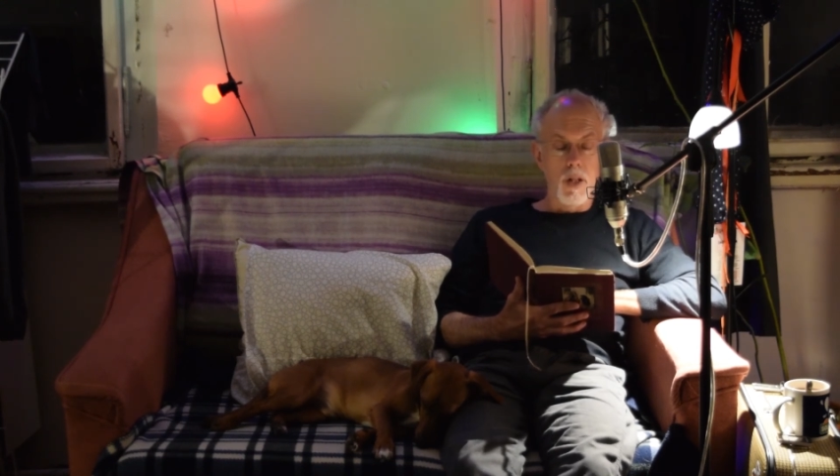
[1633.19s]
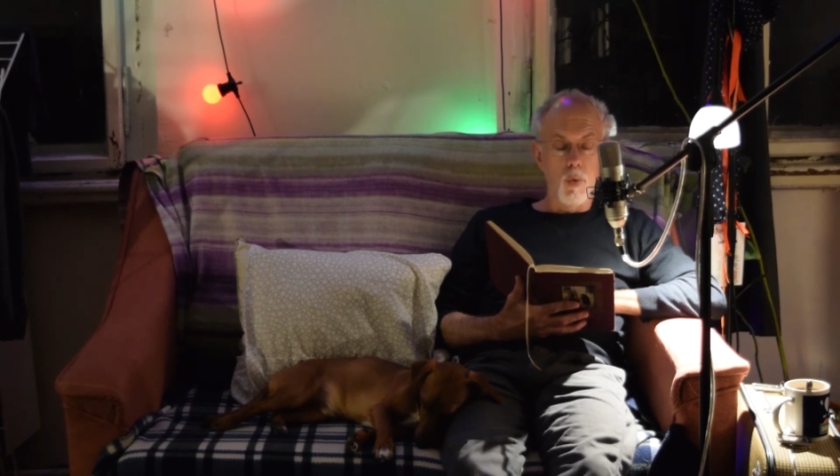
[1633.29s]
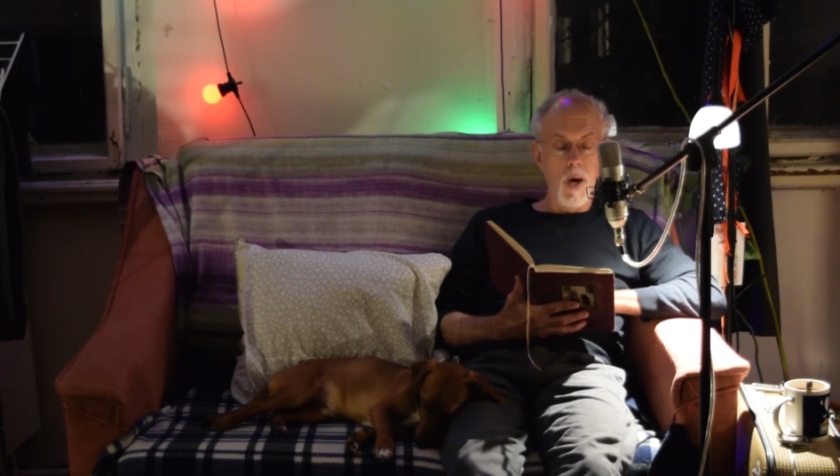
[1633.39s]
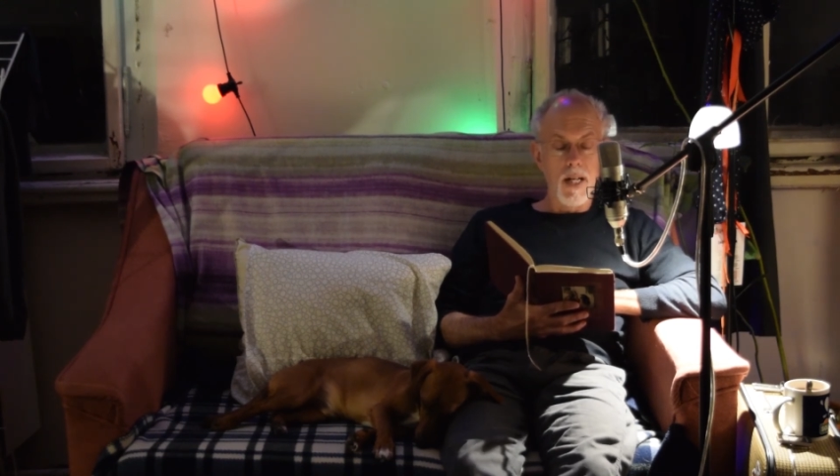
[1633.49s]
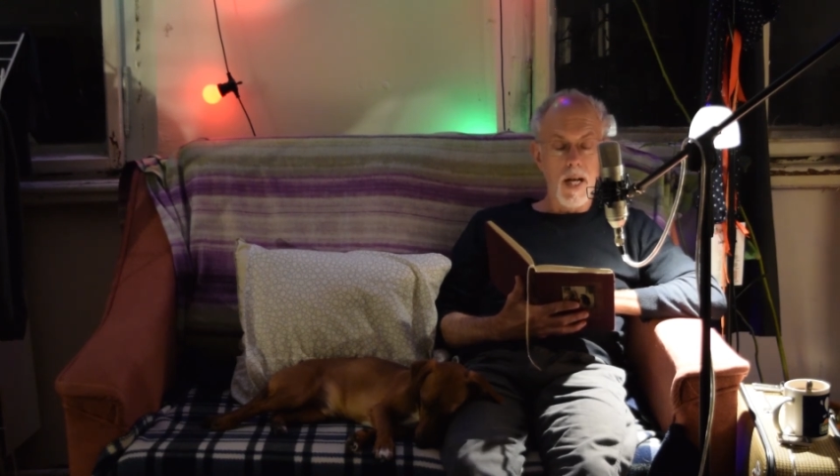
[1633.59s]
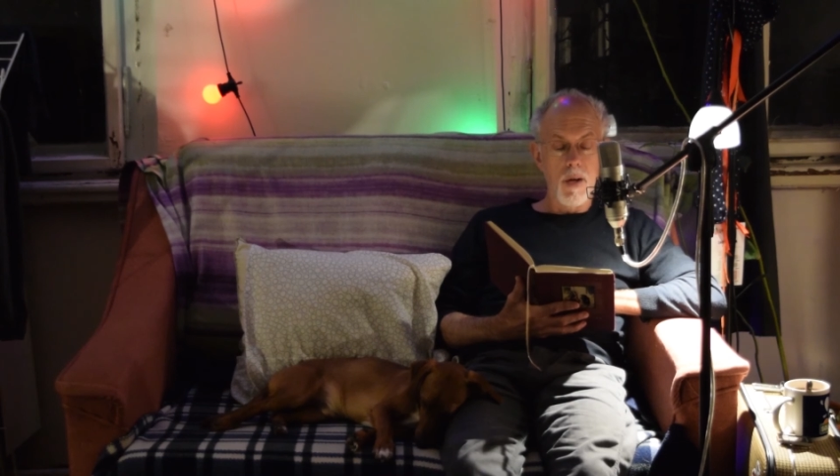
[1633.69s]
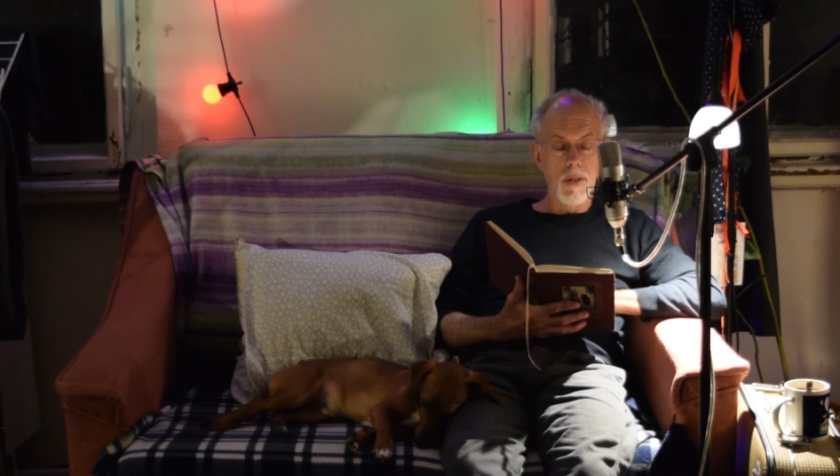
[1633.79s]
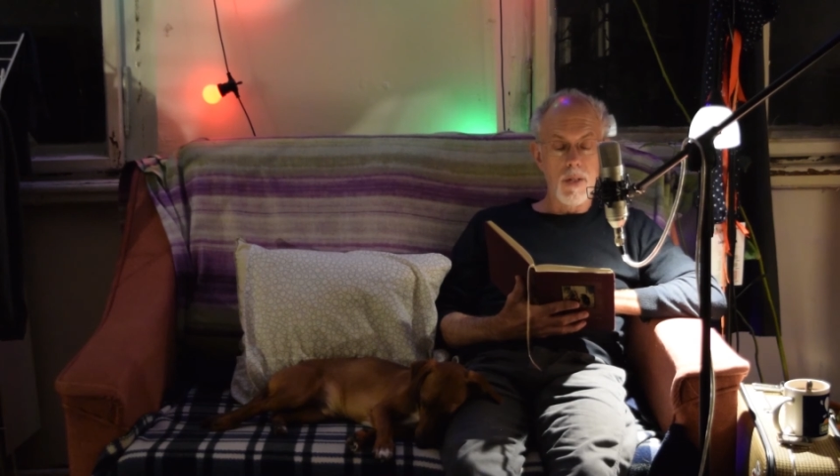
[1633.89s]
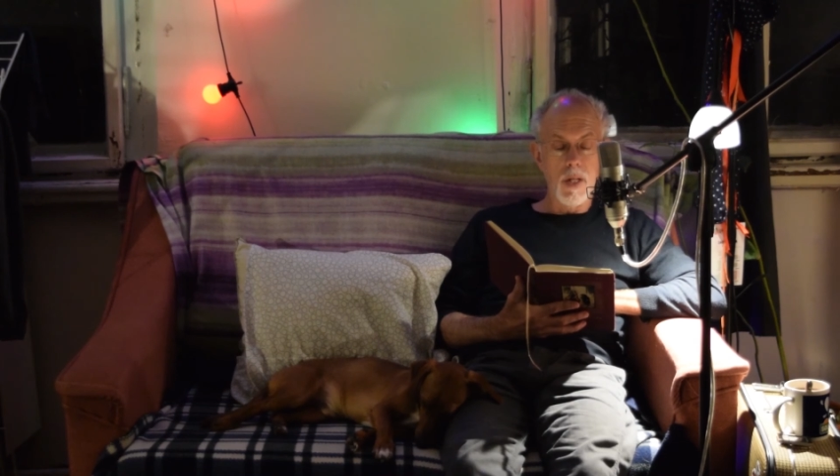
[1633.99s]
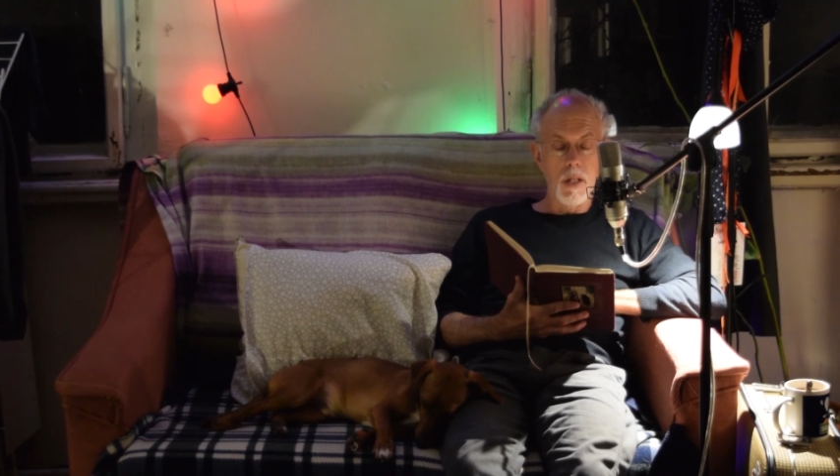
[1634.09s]
The white
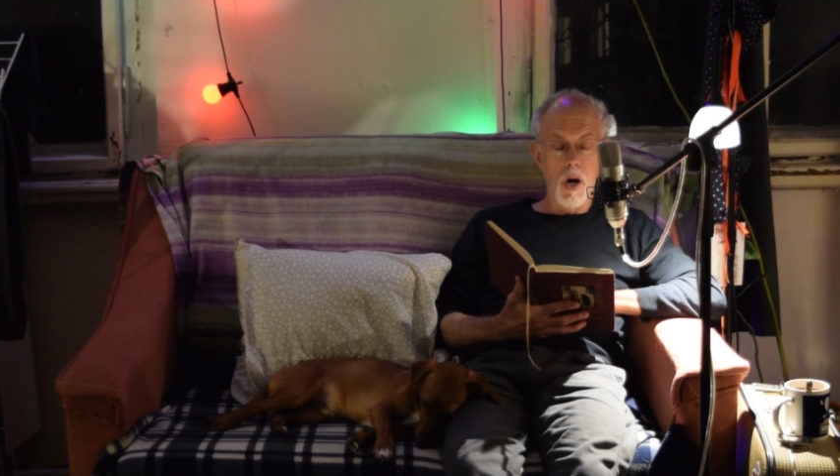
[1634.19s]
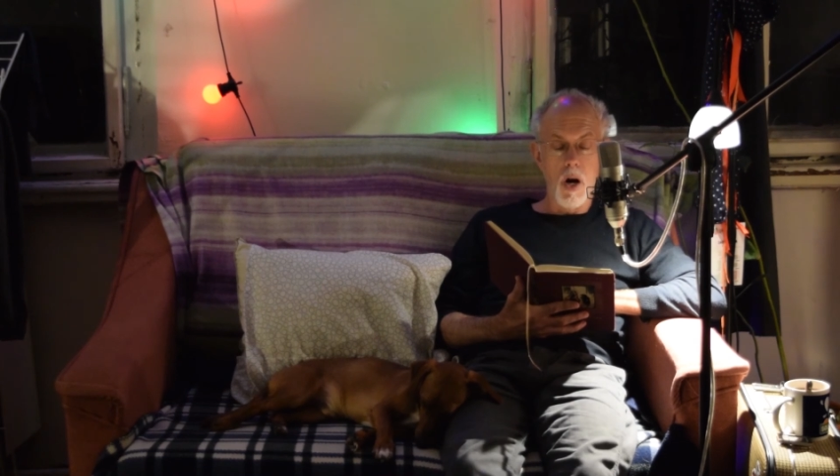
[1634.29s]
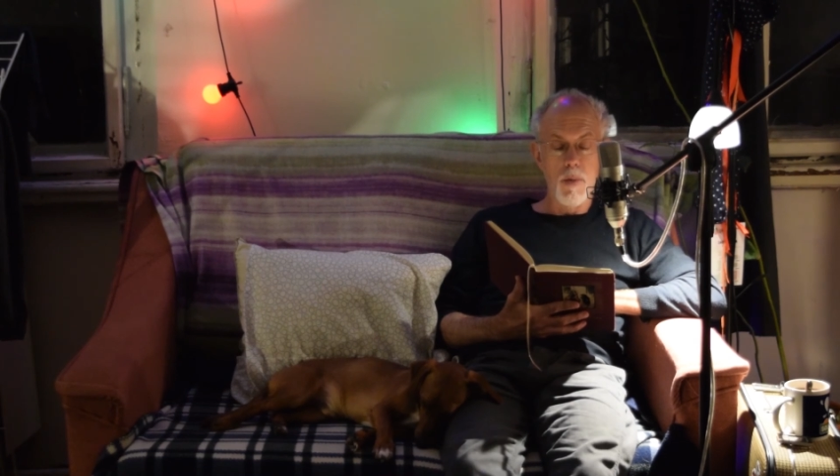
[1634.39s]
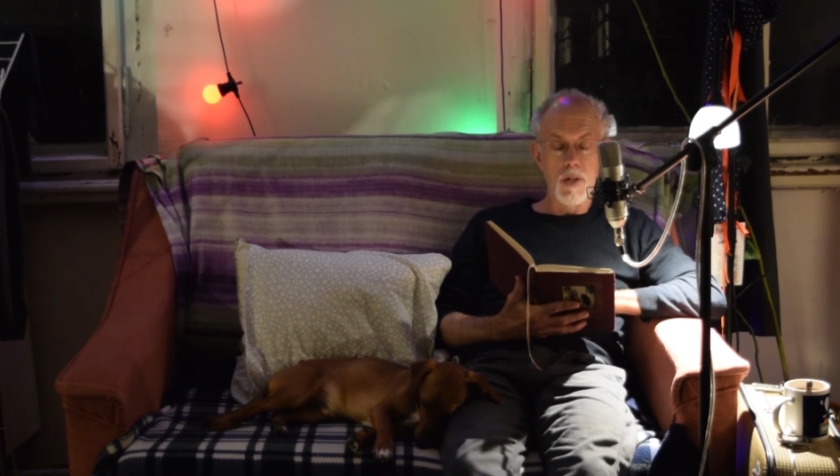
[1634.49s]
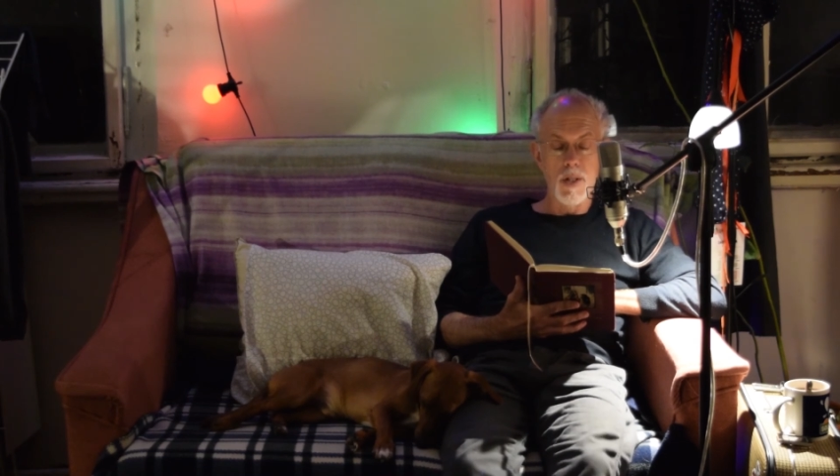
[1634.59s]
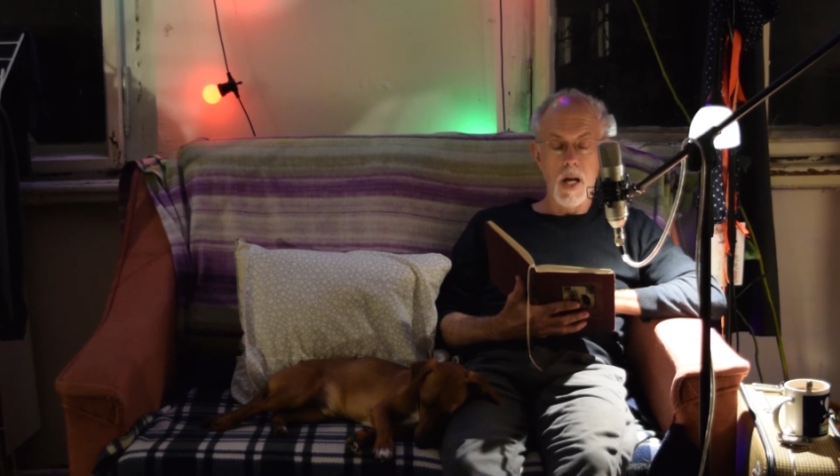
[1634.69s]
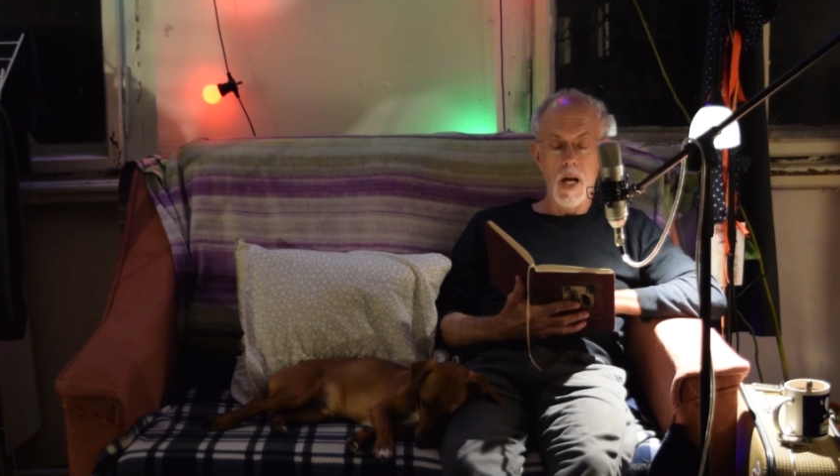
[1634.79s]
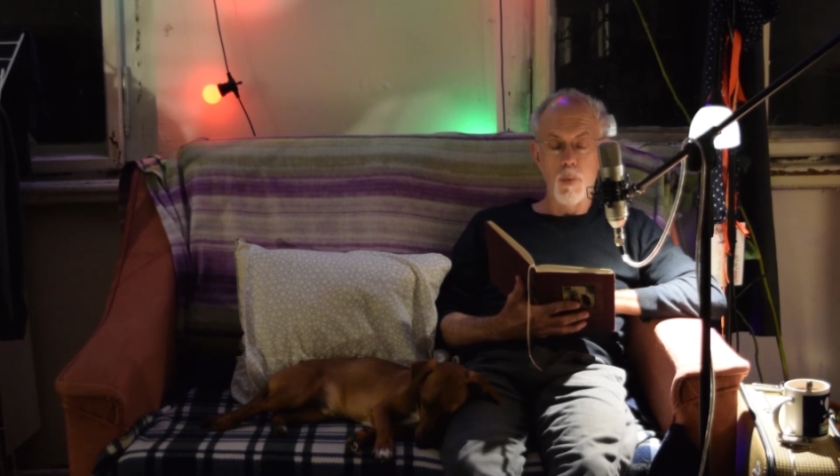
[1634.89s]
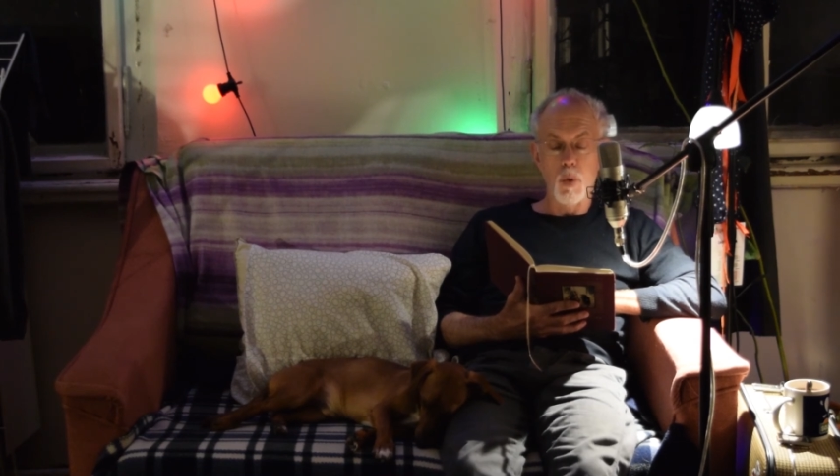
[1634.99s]
houses on the harbor side